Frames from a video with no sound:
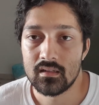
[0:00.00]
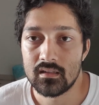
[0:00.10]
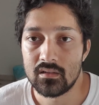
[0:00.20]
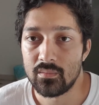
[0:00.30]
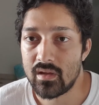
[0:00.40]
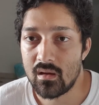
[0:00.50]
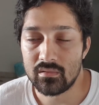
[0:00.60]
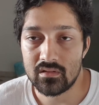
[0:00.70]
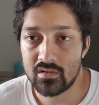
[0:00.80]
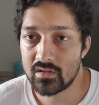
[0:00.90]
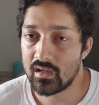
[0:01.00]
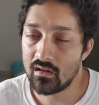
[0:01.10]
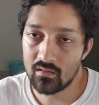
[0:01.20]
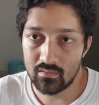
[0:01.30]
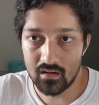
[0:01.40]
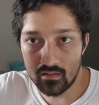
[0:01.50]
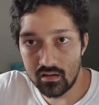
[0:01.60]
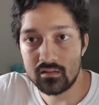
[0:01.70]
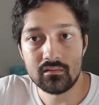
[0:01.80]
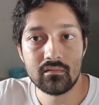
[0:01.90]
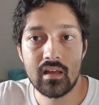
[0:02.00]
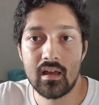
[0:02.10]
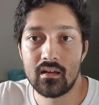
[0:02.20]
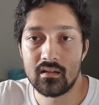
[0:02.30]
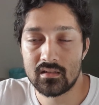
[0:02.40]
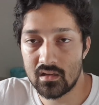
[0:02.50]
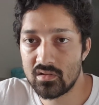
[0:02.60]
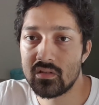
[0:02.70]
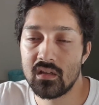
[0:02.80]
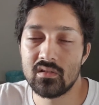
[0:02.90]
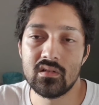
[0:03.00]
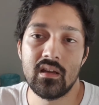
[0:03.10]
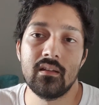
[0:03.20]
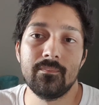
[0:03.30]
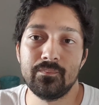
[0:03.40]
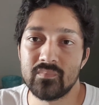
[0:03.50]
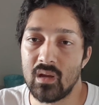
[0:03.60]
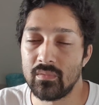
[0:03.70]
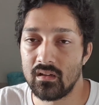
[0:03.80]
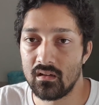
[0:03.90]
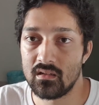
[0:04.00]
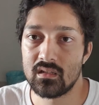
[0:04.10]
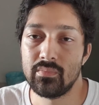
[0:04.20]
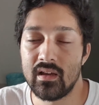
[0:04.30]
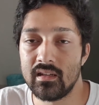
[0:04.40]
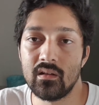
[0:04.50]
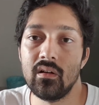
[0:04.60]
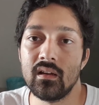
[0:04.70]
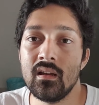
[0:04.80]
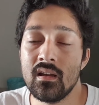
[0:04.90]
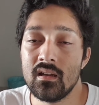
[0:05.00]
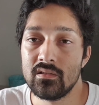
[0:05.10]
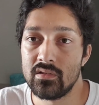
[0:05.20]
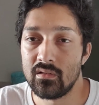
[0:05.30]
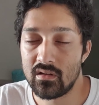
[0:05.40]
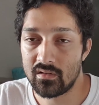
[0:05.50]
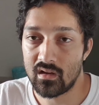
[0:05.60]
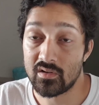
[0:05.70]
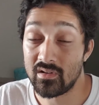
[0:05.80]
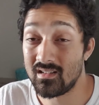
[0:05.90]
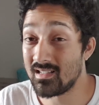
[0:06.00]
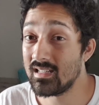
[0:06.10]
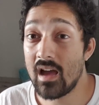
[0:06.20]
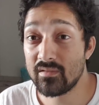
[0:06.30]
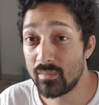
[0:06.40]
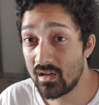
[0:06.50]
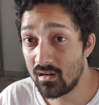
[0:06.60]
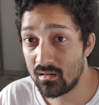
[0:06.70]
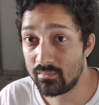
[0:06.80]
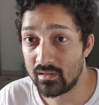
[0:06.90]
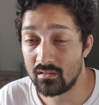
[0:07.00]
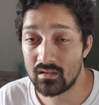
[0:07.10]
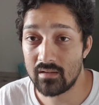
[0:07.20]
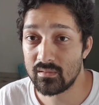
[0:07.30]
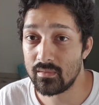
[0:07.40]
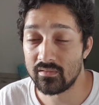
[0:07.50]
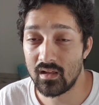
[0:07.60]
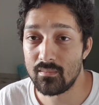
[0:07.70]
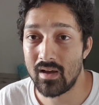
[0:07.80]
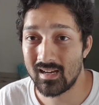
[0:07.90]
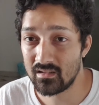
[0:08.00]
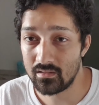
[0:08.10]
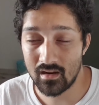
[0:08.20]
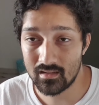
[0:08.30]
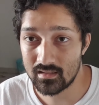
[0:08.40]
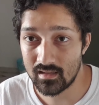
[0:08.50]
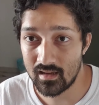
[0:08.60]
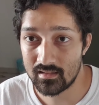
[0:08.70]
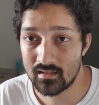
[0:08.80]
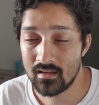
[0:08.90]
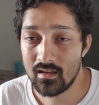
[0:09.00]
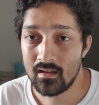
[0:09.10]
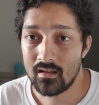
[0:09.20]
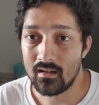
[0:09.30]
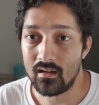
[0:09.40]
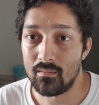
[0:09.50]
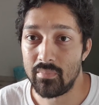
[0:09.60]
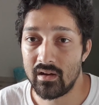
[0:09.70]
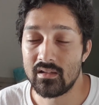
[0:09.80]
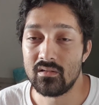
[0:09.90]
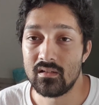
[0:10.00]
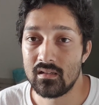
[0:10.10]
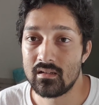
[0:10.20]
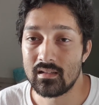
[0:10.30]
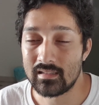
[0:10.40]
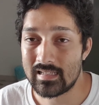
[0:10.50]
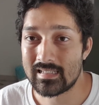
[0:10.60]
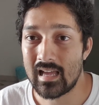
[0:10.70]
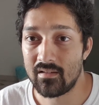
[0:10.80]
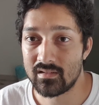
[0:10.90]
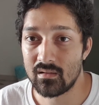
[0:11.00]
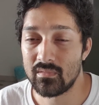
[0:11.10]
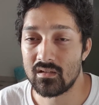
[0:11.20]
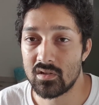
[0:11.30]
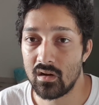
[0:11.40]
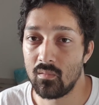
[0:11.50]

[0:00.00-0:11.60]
You'll be able to just say, oh, well, on such and such a date, I'm getting on this plane and going to another country. It doesn't have to be home. You don't have to be flying back to the United States. But you need to at least have something shown.